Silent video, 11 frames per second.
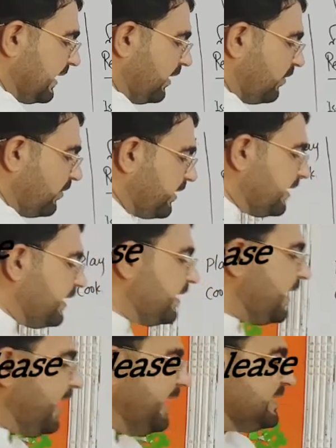Now here
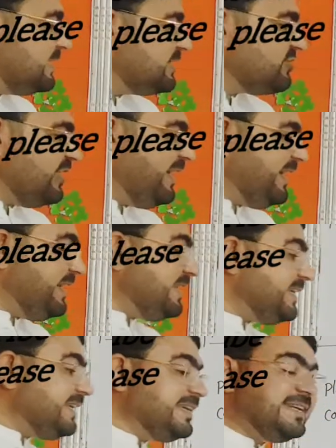I just add
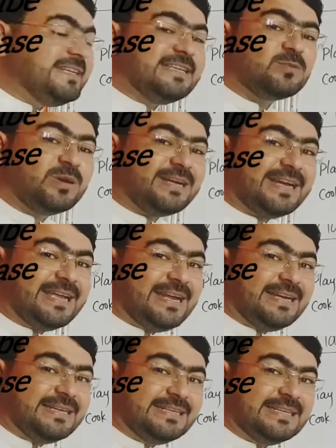ed. What I
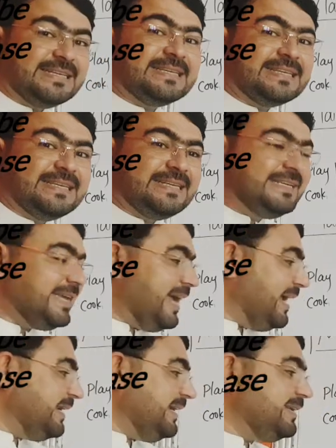added? Ed,
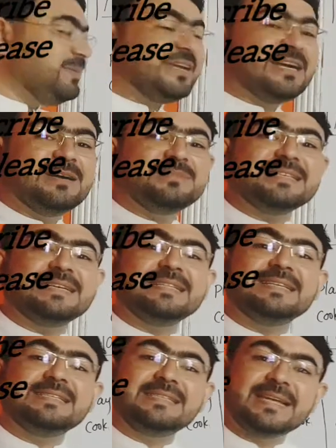and it becomes
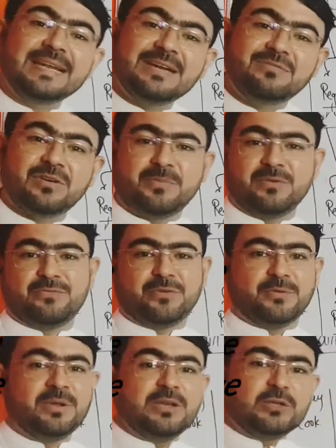the second form of
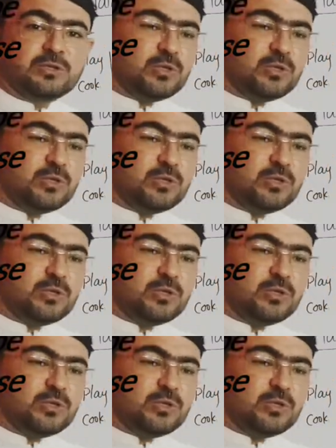verb.